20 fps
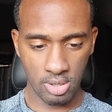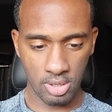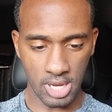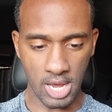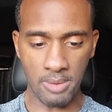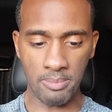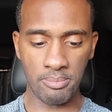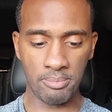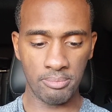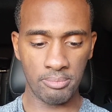
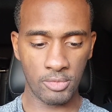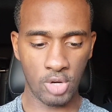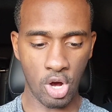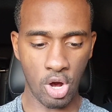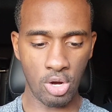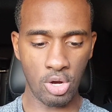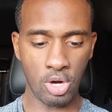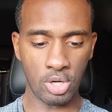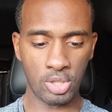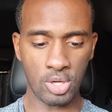Yep,
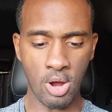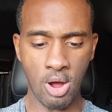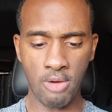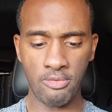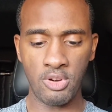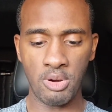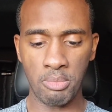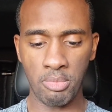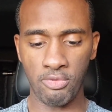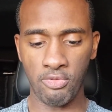Kurt
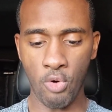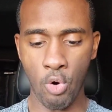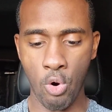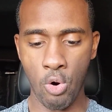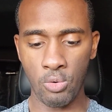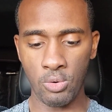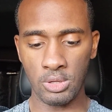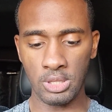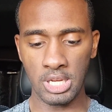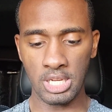Dusterhoff,
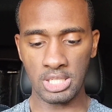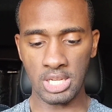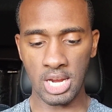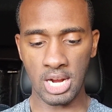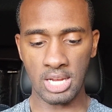#4 on the list.